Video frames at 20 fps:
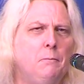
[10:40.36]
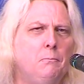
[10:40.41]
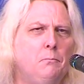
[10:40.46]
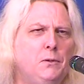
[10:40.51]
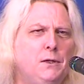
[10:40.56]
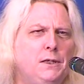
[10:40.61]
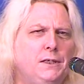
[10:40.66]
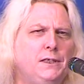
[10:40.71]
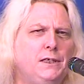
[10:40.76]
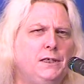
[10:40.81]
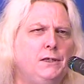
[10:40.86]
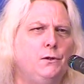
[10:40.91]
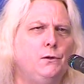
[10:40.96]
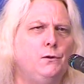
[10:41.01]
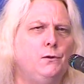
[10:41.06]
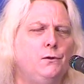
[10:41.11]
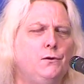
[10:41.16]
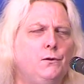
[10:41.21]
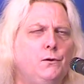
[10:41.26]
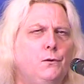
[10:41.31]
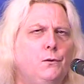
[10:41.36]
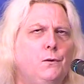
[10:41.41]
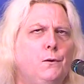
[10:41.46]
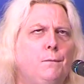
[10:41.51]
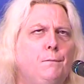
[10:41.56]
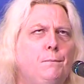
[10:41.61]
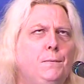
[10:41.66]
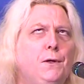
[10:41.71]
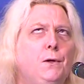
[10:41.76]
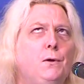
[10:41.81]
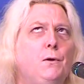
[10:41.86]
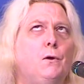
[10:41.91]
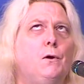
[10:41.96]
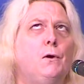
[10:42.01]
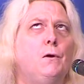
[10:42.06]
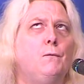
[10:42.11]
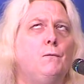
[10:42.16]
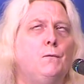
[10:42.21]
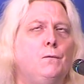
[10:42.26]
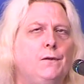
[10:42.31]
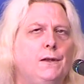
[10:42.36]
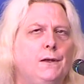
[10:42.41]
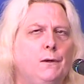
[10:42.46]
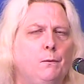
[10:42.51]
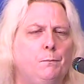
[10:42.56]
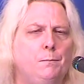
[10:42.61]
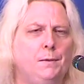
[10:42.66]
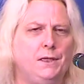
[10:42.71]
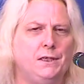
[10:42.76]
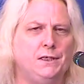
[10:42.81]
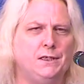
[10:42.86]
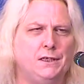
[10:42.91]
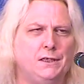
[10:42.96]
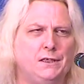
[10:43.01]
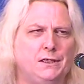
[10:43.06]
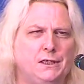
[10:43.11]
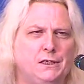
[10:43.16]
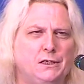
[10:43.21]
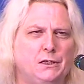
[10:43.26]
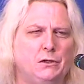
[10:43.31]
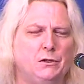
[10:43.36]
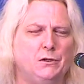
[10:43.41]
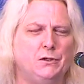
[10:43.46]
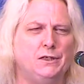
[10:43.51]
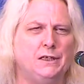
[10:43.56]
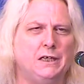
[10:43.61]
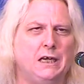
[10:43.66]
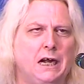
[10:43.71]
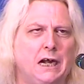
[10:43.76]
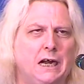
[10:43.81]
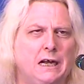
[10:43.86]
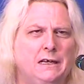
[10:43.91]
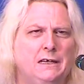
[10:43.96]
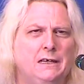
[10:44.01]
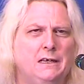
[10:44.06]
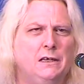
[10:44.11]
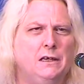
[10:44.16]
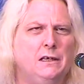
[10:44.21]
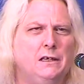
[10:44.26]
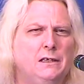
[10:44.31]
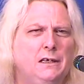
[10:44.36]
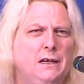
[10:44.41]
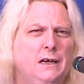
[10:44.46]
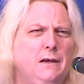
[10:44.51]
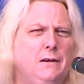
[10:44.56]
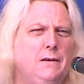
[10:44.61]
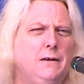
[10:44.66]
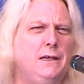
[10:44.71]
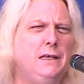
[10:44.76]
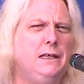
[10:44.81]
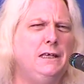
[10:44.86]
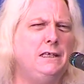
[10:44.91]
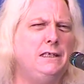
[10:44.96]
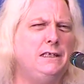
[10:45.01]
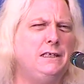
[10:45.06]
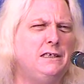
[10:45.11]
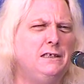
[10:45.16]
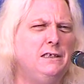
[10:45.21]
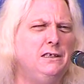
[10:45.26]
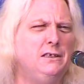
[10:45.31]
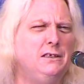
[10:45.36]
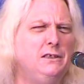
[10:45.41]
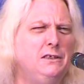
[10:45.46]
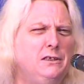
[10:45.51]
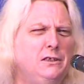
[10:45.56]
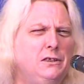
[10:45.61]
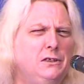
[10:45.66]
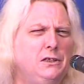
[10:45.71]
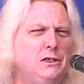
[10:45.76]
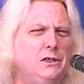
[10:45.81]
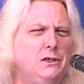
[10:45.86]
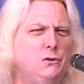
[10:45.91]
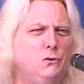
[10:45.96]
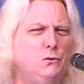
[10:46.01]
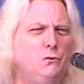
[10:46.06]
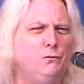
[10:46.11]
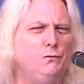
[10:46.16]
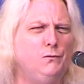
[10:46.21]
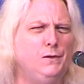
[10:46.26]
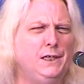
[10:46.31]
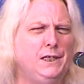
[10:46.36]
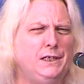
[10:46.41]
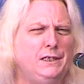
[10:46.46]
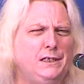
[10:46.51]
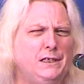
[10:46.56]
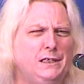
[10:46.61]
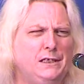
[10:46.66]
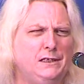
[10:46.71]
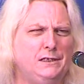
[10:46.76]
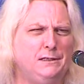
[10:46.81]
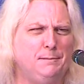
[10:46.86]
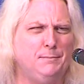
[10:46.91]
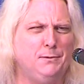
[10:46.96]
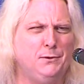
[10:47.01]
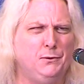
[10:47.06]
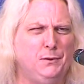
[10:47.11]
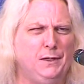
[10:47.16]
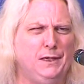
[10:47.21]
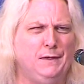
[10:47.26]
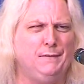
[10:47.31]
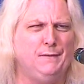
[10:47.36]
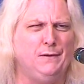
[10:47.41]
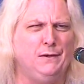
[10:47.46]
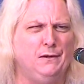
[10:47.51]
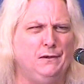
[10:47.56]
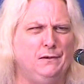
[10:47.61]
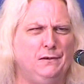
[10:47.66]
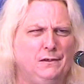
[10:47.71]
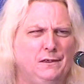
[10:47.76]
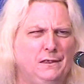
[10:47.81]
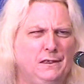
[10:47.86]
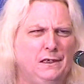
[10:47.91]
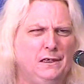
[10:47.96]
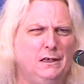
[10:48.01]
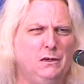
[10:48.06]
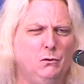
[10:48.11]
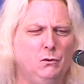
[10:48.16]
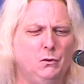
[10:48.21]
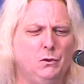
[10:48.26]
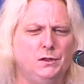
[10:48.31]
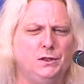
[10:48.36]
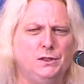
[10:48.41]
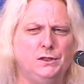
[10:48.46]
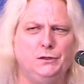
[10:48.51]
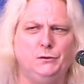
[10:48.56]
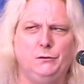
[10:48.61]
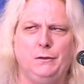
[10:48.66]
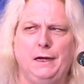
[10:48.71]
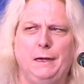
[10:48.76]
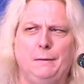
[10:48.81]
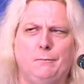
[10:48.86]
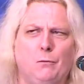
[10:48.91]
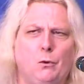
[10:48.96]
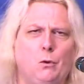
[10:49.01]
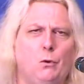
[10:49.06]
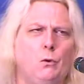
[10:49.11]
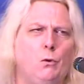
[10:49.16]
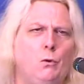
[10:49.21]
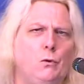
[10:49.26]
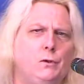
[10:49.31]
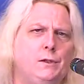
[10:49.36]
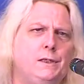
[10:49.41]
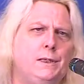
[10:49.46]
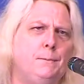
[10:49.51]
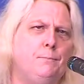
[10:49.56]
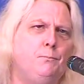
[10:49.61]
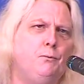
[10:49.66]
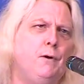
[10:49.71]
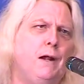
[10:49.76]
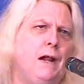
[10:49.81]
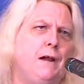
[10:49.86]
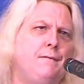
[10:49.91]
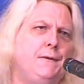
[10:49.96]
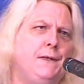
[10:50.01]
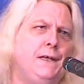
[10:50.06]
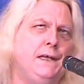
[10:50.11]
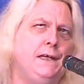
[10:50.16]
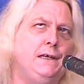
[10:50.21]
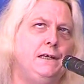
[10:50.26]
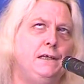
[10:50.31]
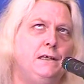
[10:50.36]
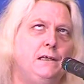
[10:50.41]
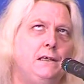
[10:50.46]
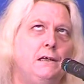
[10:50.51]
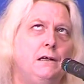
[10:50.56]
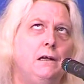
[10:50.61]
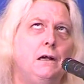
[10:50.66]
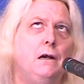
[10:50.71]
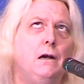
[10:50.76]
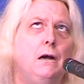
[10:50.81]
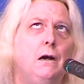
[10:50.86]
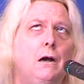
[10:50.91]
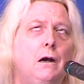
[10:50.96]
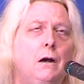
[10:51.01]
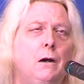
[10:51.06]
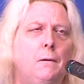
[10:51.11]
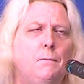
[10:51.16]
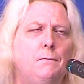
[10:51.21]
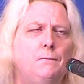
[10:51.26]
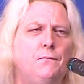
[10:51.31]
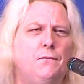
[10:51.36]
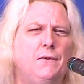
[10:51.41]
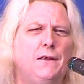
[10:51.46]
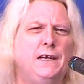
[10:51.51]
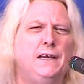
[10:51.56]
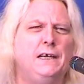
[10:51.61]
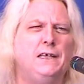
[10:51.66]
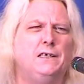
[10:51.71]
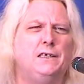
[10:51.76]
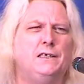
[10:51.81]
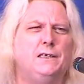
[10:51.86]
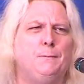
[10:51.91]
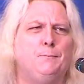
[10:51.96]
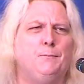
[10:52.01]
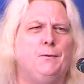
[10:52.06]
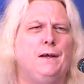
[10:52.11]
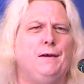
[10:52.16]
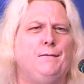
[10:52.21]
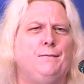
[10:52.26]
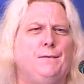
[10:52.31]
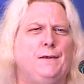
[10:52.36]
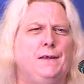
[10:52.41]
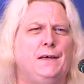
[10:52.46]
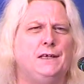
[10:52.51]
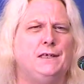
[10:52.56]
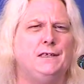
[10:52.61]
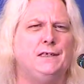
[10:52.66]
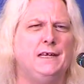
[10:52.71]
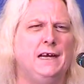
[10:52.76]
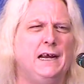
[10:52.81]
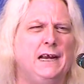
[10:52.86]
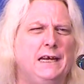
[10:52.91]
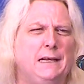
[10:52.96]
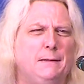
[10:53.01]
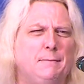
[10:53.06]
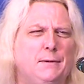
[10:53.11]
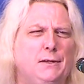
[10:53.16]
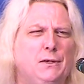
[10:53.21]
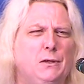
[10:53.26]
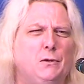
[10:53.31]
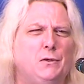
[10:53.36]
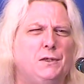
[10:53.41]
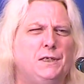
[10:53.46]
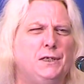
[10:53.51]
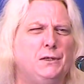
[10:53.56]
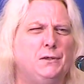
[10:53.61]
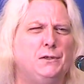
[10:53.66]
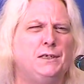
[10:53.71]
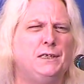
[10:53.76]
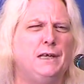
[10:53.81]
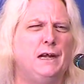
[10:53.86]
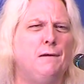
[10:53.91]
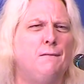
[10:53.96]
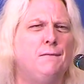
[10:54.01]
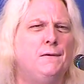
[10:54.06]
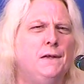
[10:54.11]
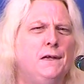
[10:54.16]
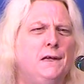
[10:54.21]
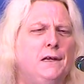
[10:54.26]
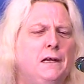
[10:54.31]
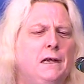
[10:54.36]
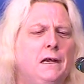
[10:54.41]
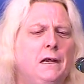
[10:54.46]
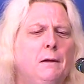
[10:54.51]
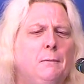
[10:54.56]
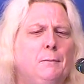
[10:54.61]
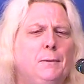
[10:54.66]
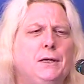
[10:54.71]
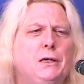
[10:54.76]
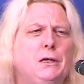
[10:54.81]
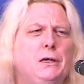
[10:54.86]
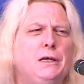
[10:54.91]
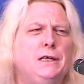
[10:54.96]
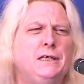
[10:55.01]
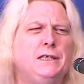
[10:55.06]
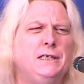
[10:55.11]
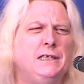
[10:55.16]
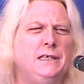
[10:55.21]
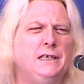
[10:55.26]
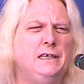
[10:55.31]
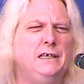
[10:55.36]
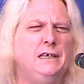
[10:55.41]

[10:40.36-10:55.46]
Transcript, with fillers: blessed are those who are pure of heart, for they will be the sons and daughters of God. There is no reason to do evil, or to do immoral or depravity things, depraved things to anybody or to yourself, because